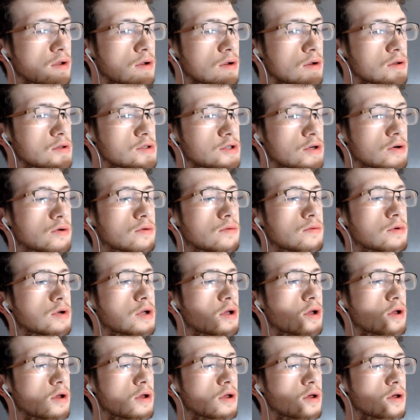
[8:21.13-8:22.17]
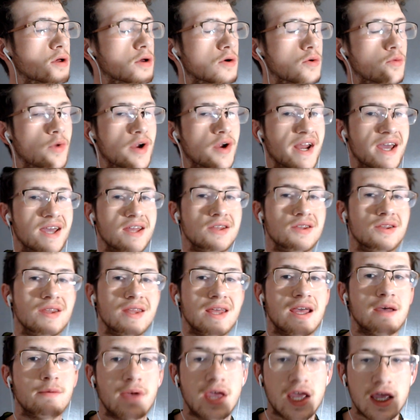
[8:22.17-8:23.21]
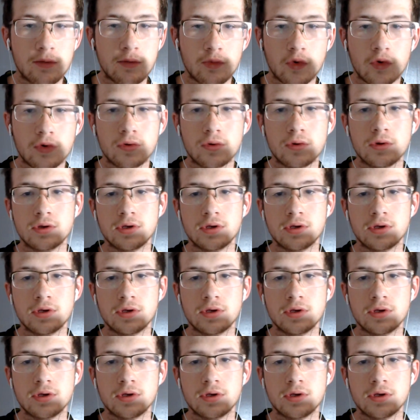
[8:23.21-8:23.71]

So when I am able